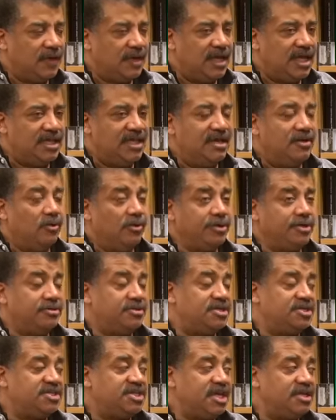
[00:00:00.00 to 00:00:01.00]
and then all your
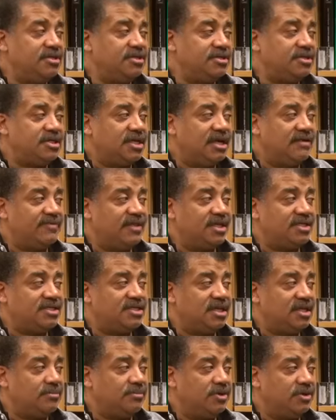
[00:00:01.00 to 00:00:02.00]
descendants have that
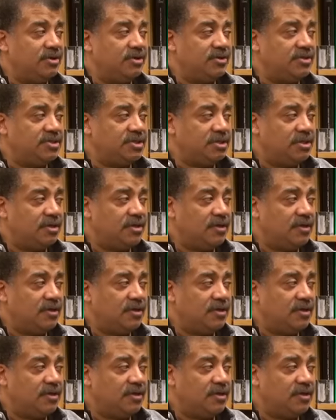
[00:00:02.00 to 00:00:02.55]
same urge.